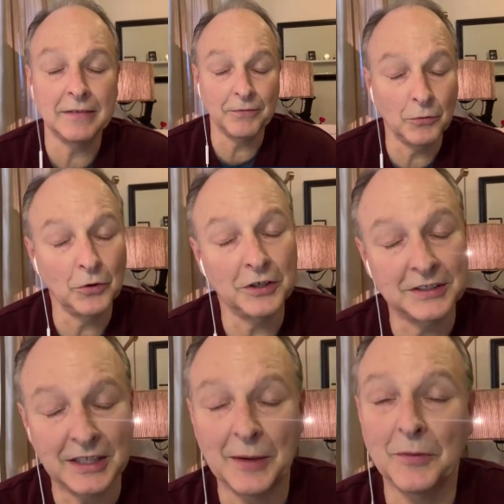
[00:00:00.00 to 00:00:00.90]
For
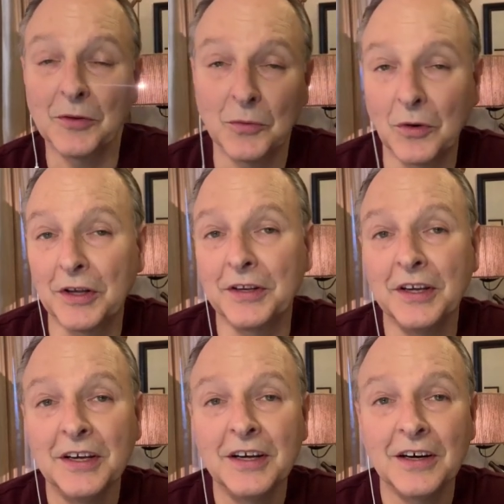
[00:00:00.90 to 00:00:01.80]
example, the one
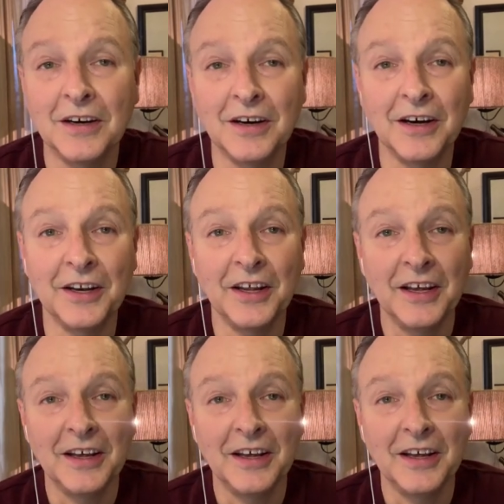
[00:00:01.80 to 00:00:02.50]
on